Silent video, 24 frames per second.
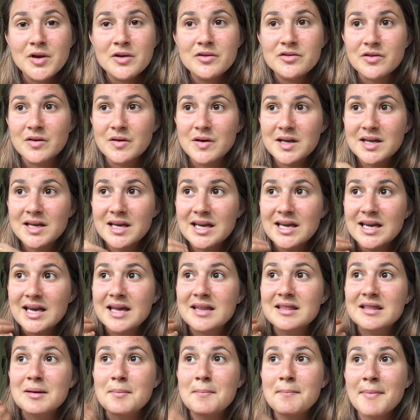So it can
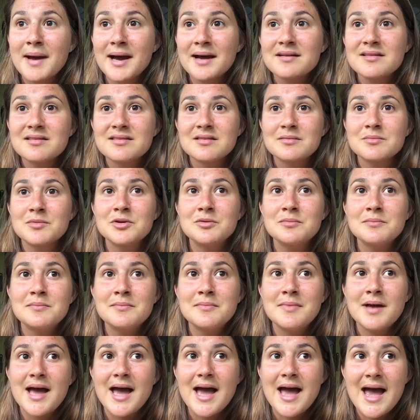get the maximum
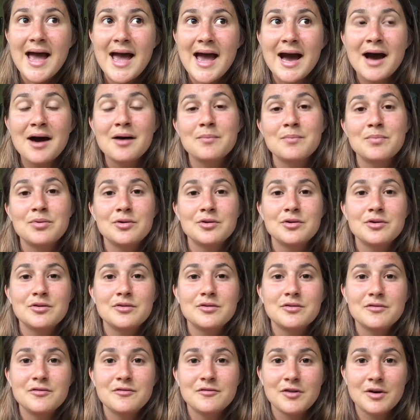output
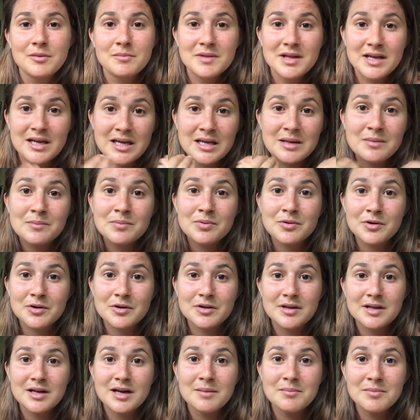from the input
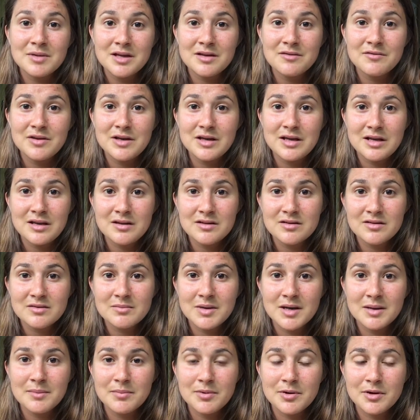that I'm giving into
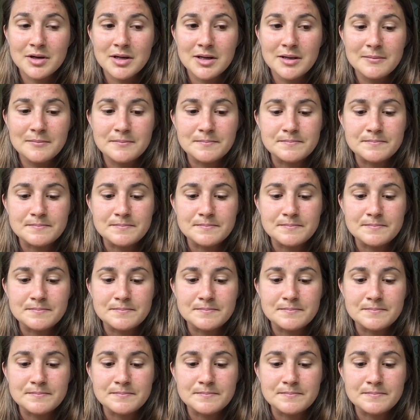my body.